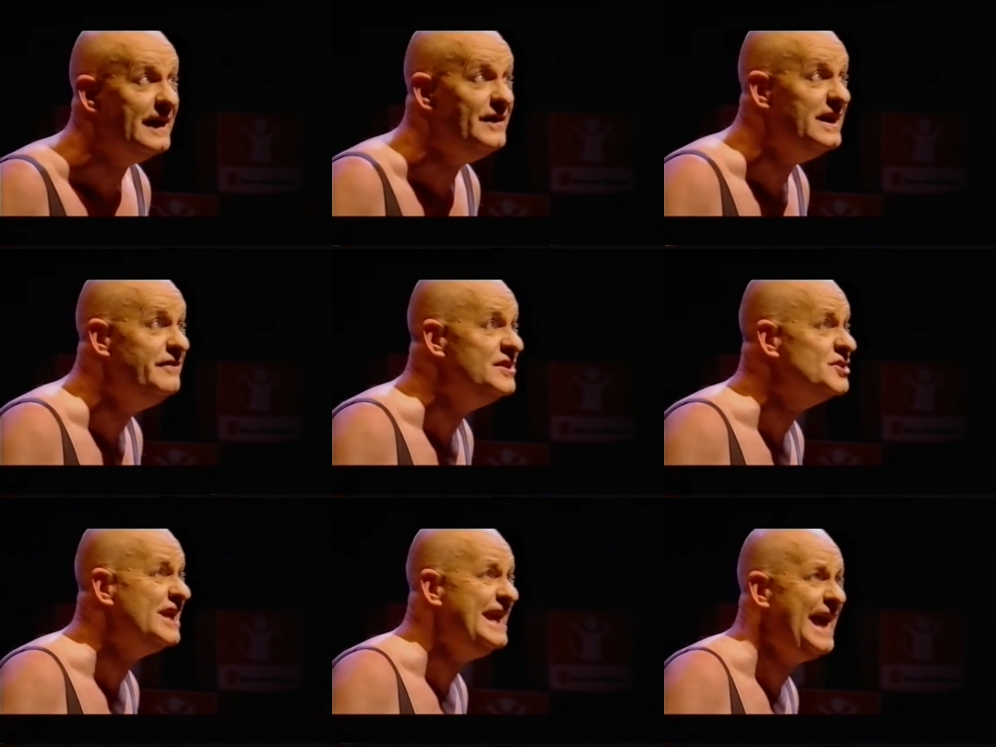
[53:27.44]
then
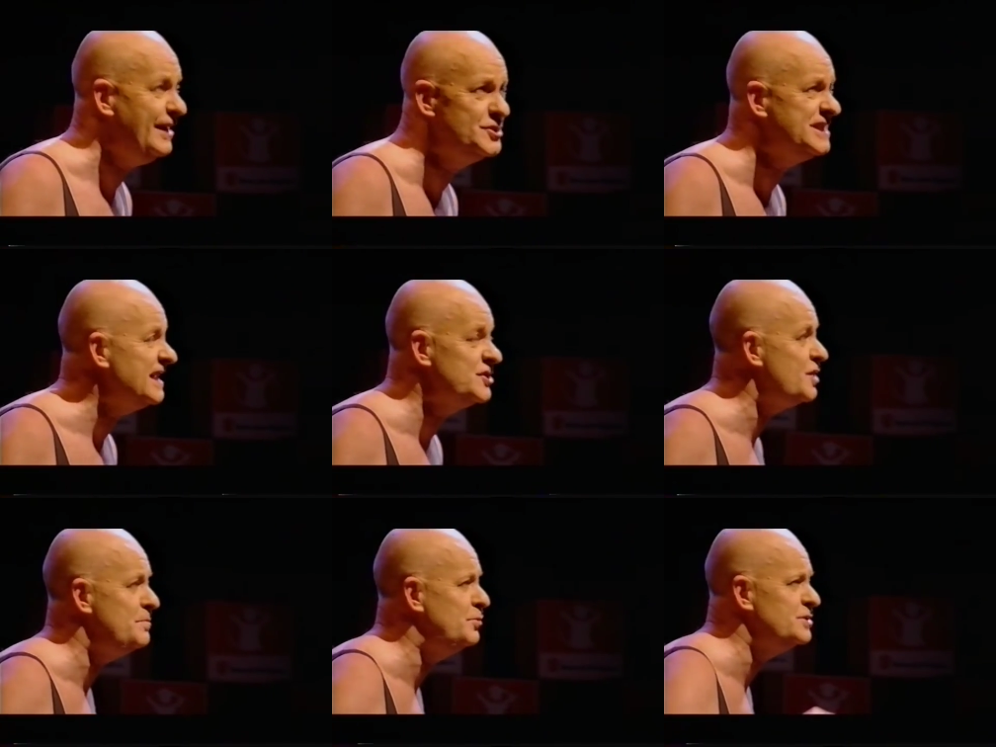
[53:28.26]
eventually he had to touch,
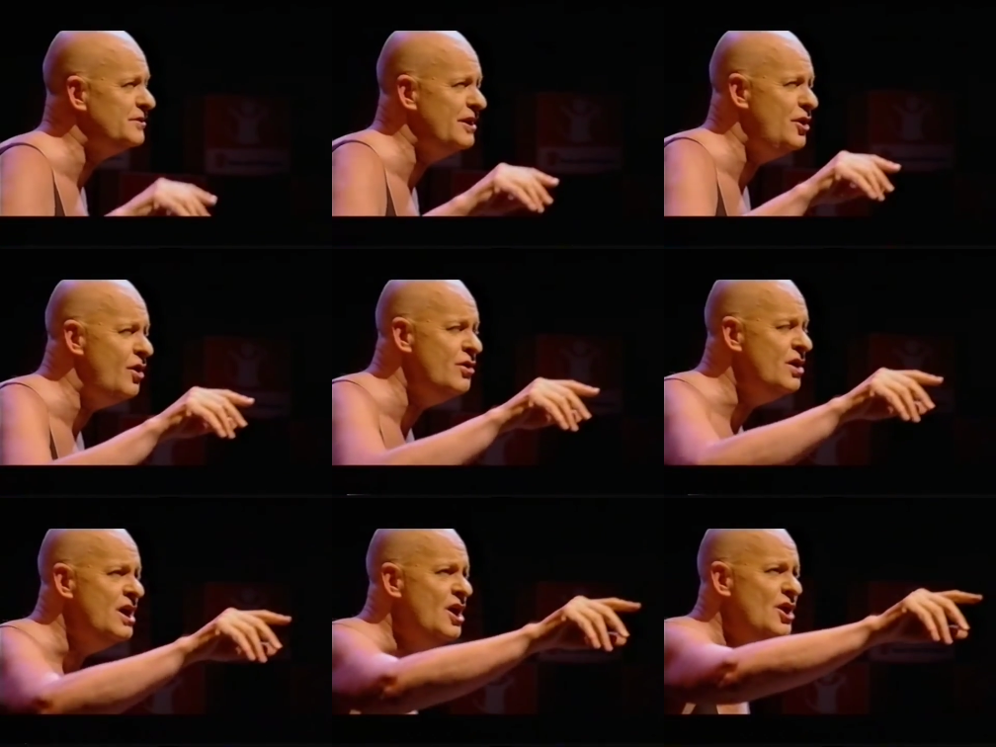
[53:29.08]
so he put out a
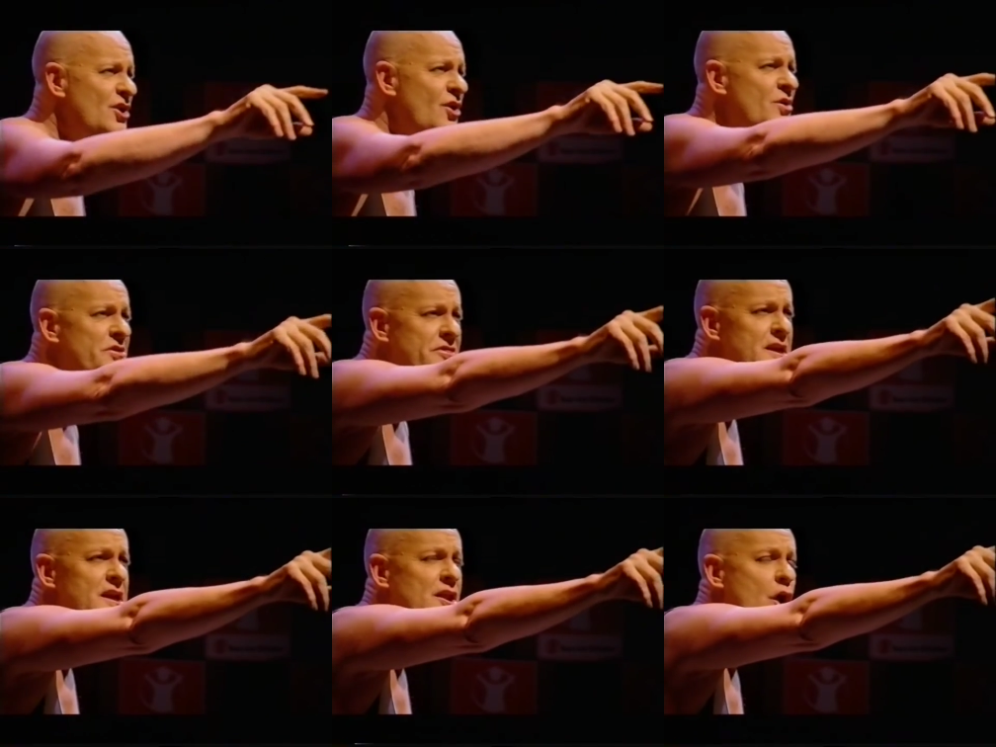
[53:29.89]
long,
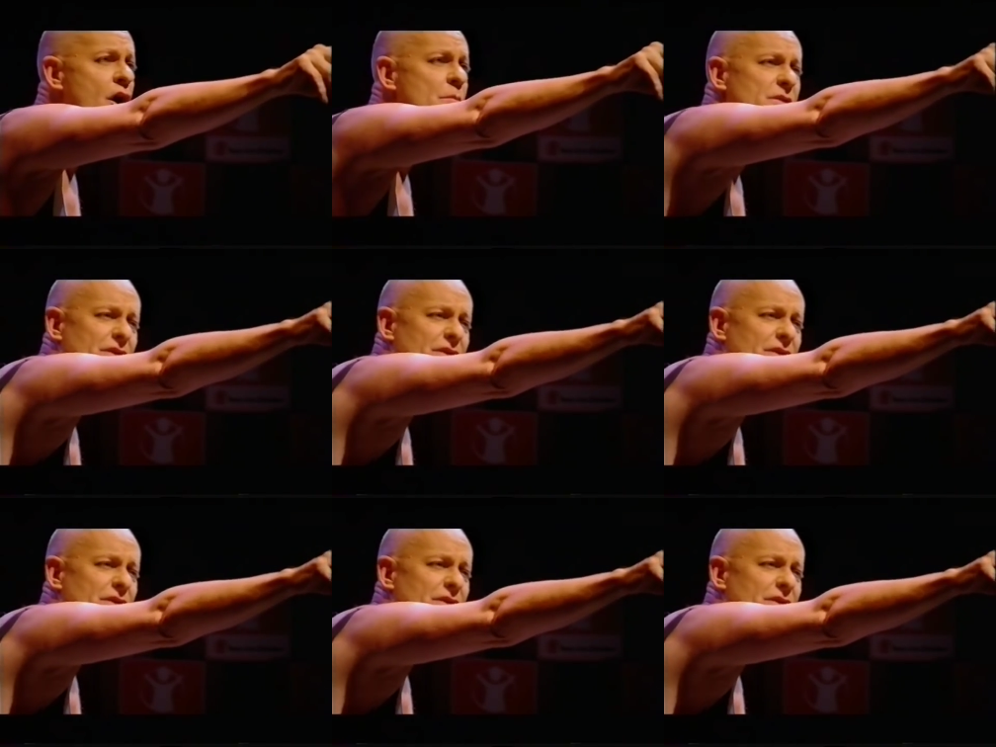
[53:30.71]
thin little arm